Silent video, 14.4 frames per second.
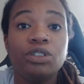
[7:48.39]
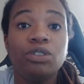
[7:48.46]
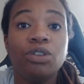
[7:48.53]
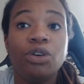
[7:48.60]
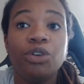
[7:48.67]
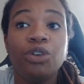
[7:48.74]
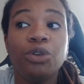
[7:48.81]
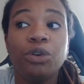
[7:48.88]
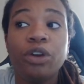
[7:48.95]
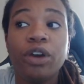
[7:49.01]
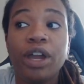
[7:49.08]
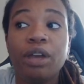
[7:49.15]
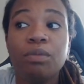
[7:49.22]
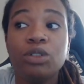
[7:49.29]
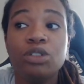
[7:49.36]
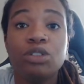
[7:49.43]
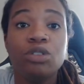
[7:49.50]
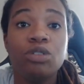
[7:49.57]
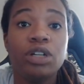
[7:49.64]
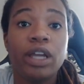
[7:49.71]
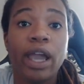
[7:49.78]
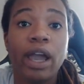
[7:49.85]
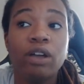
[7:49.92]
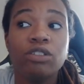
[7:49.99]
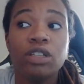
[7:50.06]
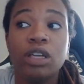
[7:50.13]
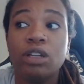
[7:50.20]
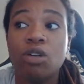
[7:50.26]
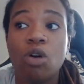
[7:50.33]
You're able to go to
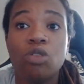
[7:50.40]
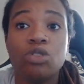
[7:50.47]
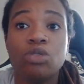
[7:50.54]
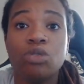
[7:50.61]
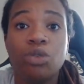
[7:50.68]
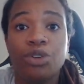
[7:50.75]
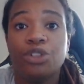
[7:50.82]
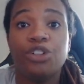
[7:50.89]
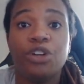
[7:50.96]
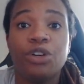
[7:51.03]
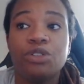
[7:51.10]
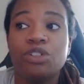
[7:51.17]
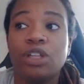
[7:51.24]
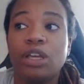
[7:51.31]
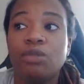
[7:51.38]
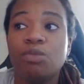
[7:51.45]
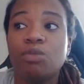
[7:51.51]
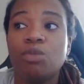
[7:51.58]
counseling and also go to church. Like,